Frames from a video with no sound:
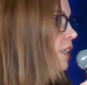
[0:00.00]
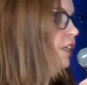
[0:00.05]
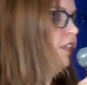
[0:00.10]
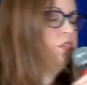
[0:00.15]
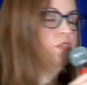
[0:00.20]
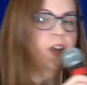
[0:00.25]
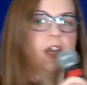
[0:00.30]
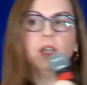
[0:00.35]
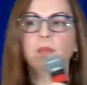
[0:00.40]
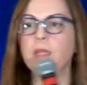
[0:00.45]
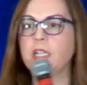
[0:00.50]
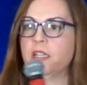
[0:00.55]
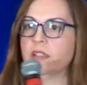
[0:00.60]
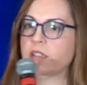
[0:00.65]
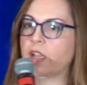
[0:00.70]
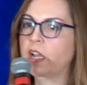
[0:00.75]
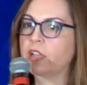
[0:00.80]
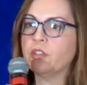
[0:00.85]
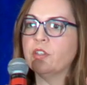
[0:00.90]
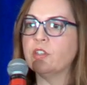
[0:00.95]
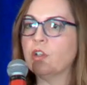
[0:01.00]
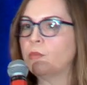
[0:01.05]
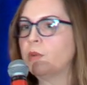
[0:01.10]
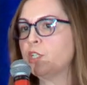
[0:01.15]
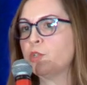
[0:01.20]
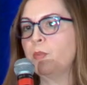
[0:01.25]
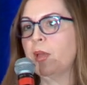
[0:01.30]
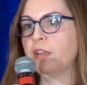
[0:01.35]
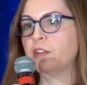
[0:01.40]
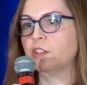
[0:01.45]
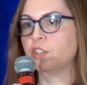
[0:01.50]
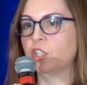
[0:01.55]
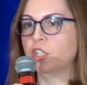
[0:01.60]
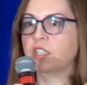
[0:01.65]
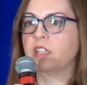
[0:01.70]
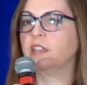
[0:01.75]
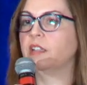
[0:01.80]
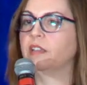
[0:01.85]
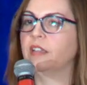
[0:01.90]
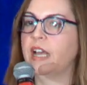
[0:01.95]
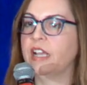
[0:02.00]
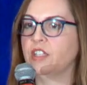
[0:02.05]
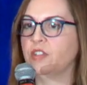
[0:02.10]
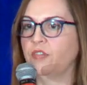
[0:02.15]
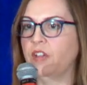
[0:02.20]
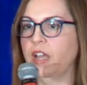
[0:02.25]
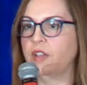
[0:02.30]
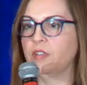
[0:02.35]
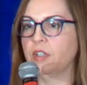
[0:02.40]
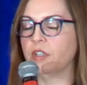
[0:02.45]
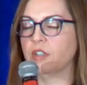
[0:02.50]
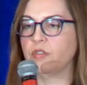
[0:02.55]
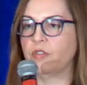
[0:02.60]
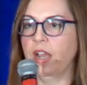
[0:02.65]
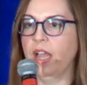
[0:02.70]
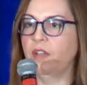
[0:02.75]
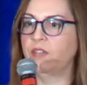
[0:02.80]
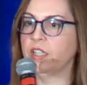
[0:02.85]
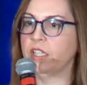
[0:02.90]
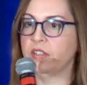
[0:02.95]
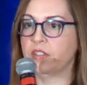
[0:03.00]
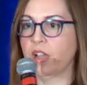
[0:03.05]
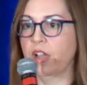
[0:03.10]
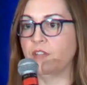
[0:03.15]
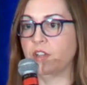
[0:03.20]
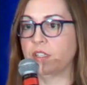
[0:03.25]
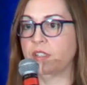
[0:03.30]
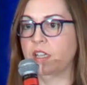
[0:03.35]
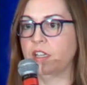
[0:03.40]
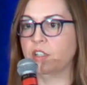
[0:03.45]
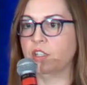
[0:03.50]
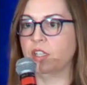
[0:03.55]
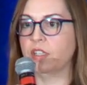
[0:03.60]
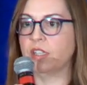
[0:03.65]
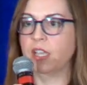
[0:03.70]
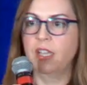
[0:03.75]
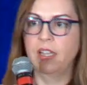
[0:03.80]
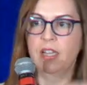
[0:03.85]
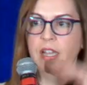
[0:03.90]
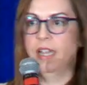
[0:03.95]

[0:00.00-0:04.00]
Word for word: The environment has gotten so much better just in the last five years for having these conversations.